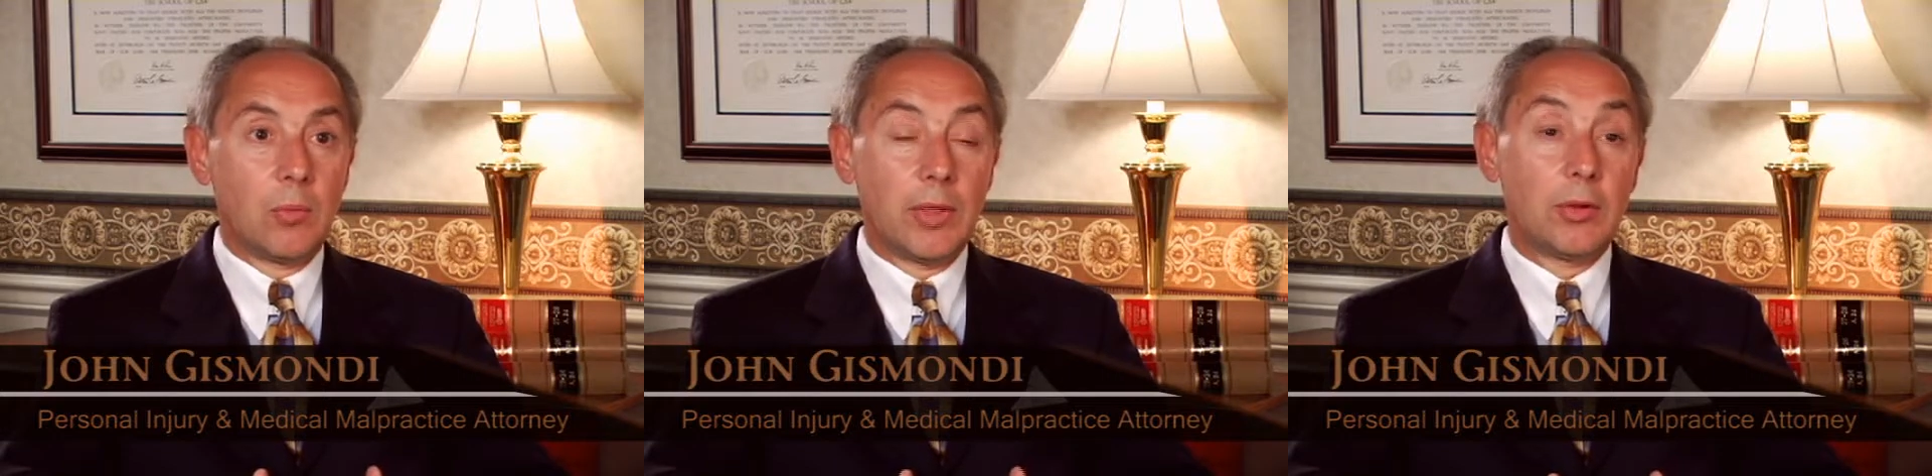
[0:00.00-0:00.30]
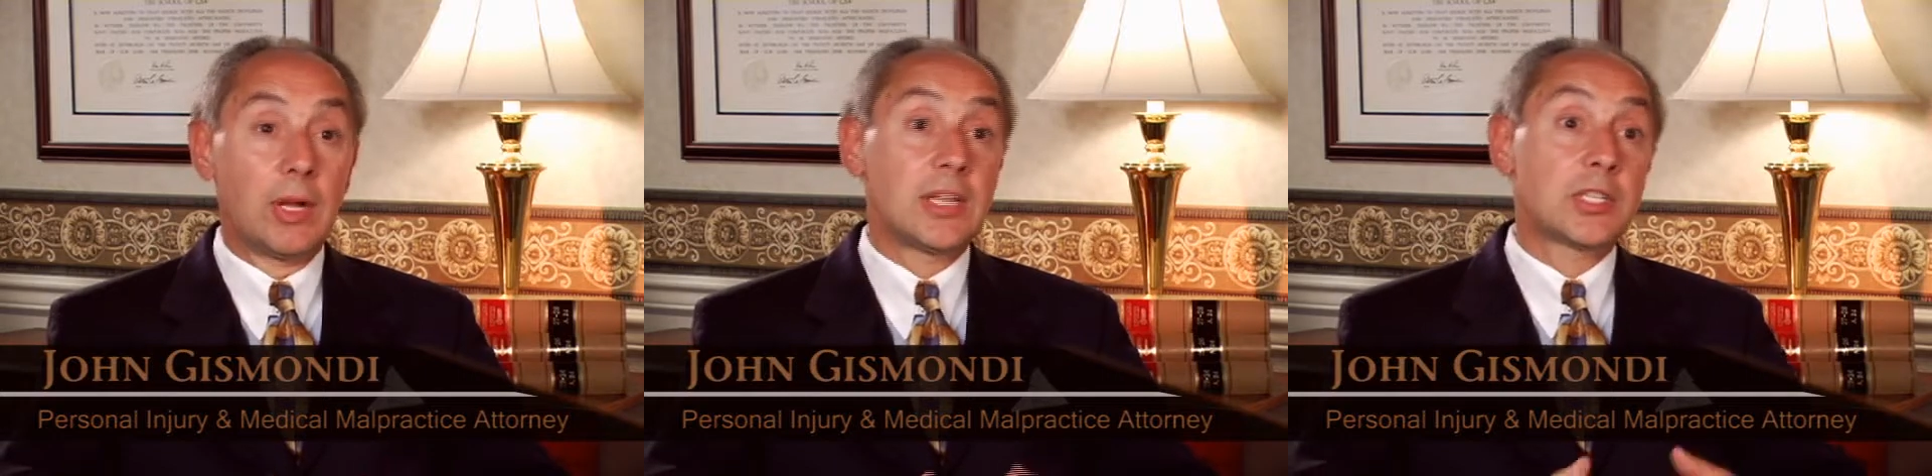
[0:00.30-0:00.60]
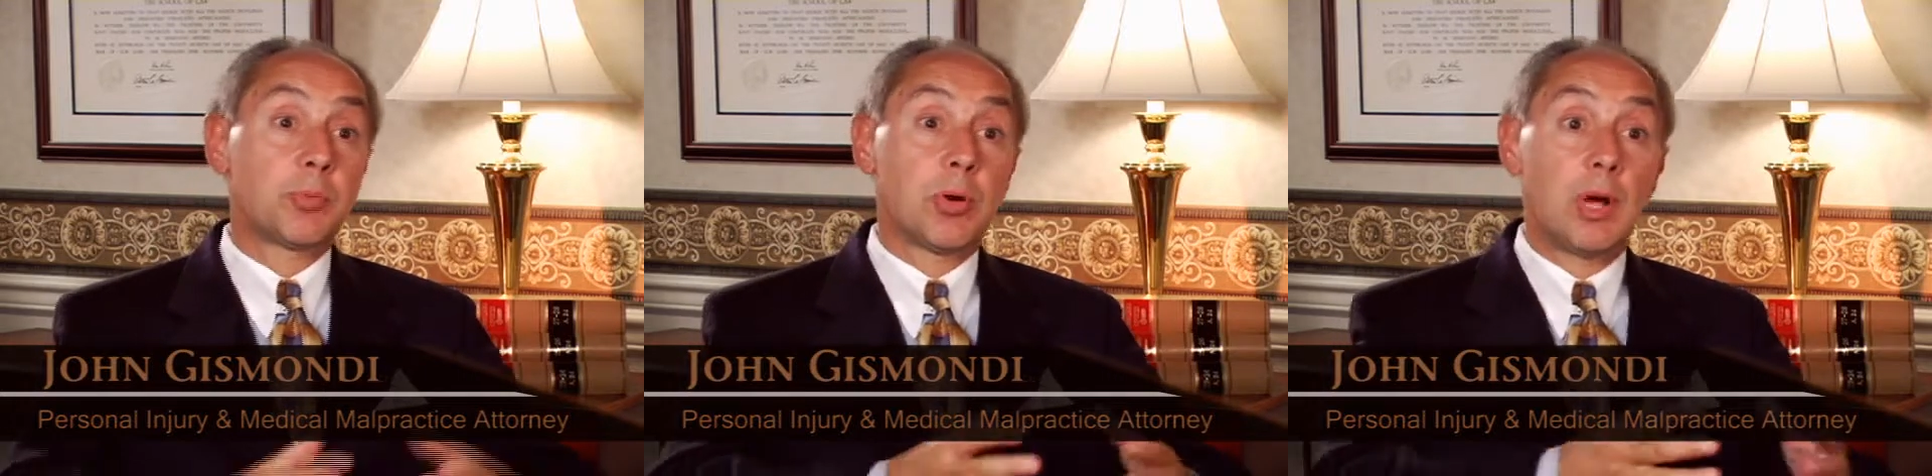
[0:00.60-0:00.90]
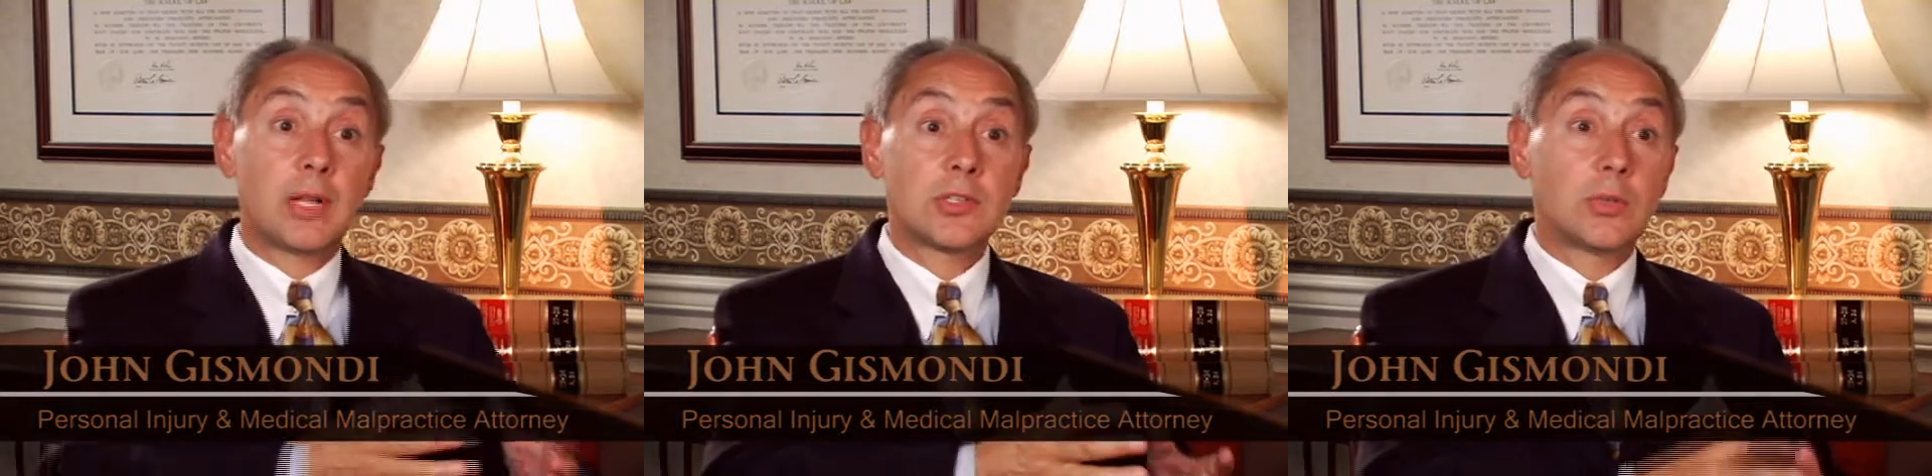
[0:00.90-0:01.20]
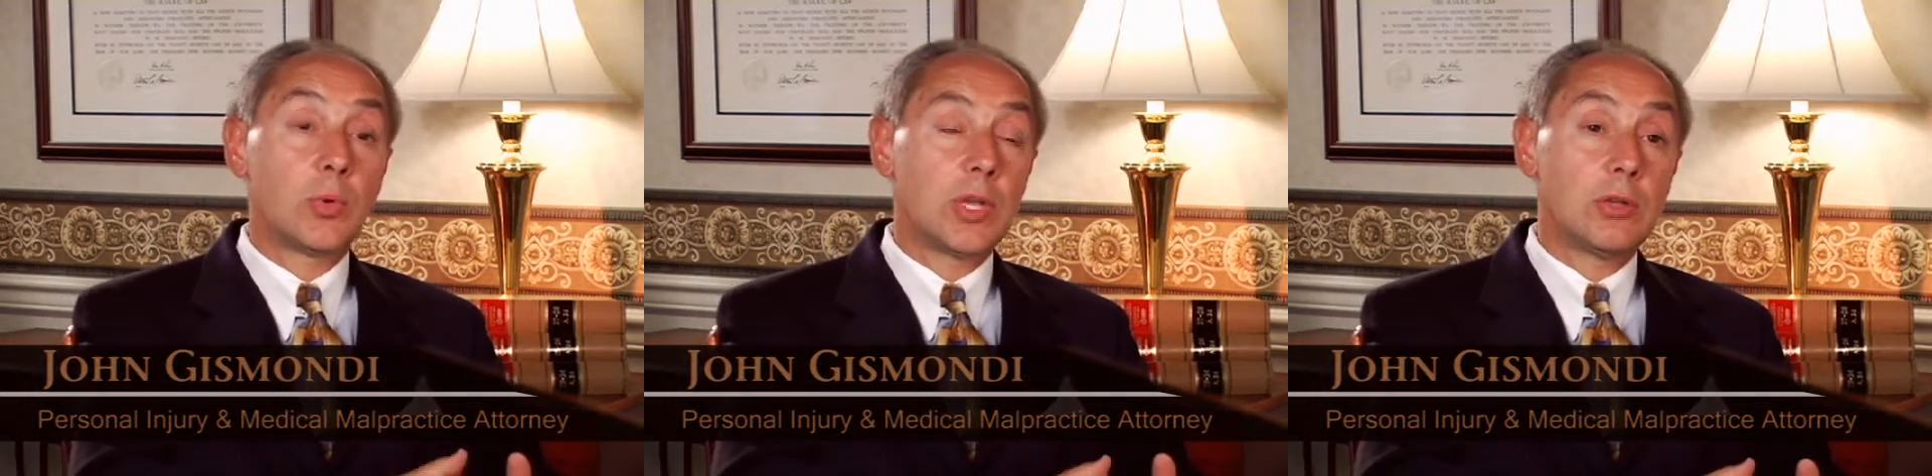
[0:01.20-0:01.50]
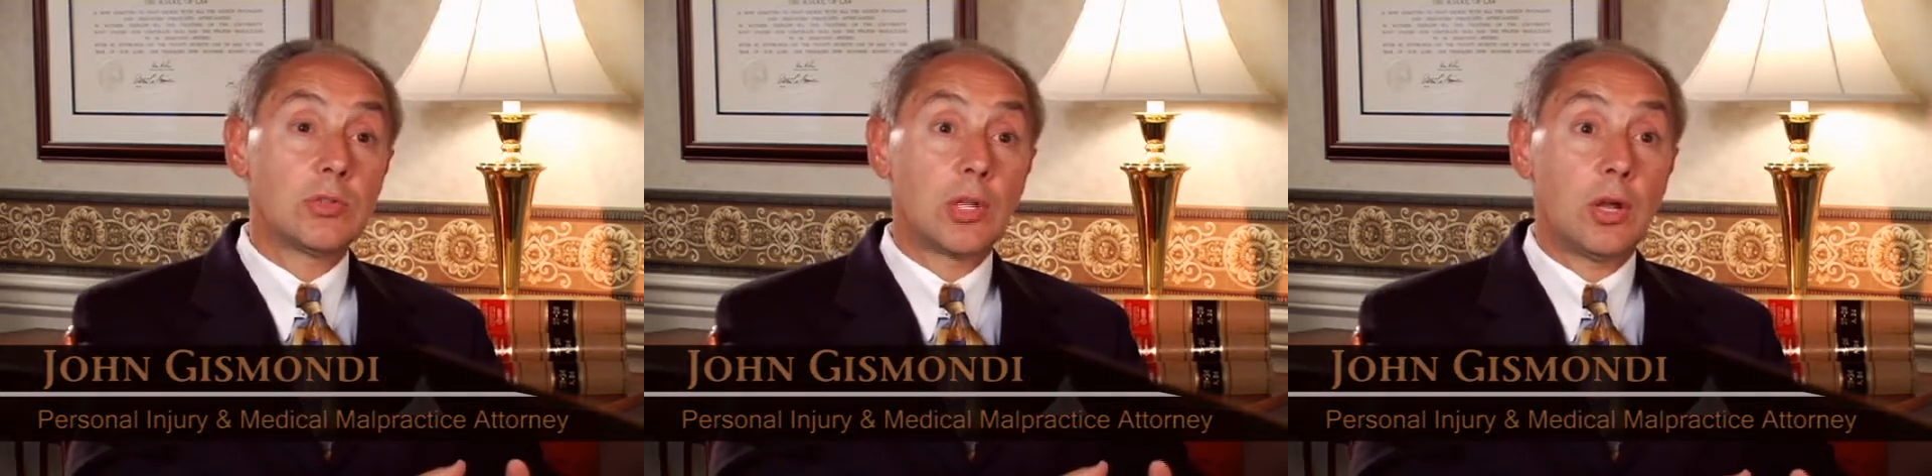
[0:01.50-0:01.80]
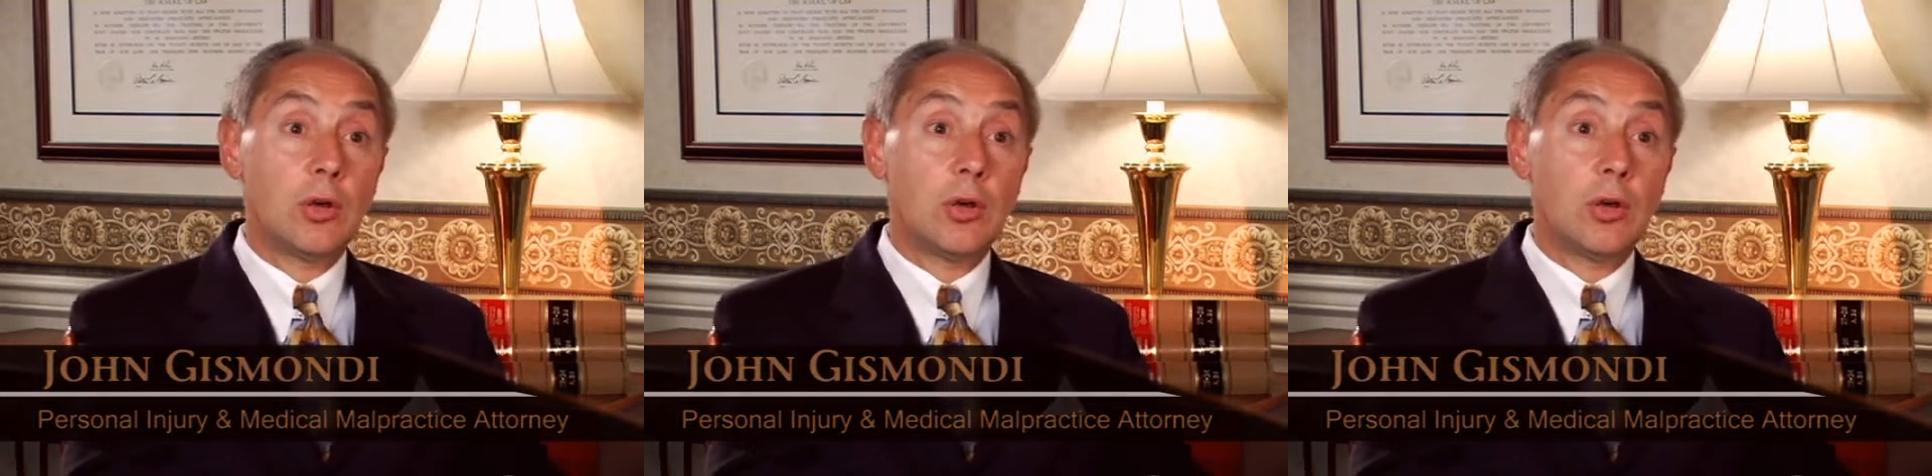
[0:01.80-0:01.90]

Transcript: Whether or not that's products that we use at